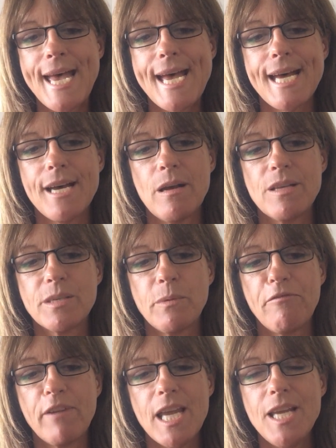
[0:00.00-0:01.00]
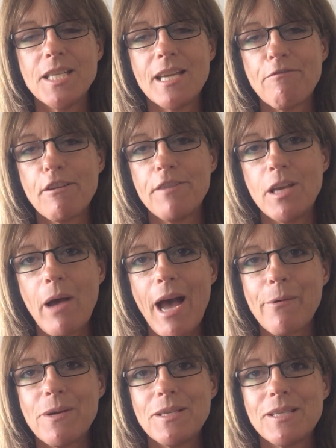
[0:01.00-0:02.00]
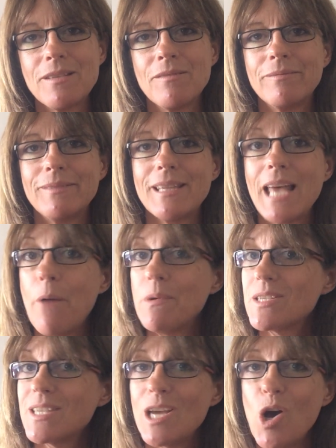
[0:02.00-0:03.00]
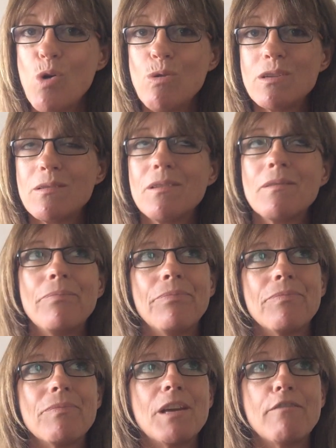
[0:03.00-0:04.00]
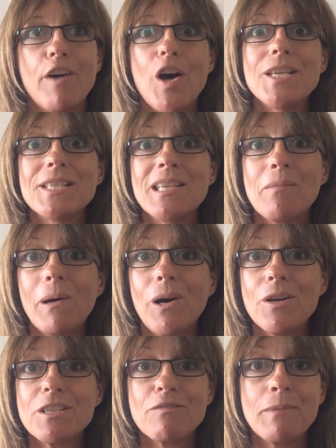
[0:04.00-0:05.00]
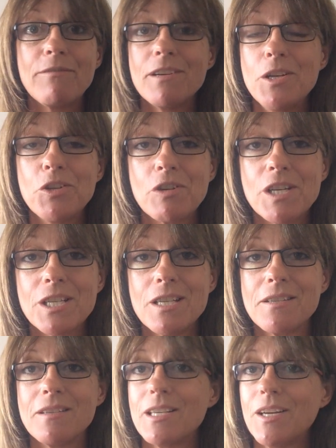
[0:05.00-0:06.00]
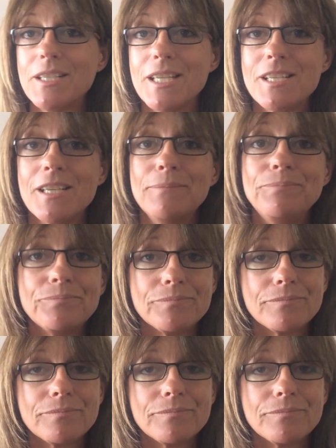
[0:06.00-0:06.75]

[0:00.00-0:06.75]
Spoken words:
So if we're eating every few hours, that was the old advice in the past from every nutritionist and dietitian: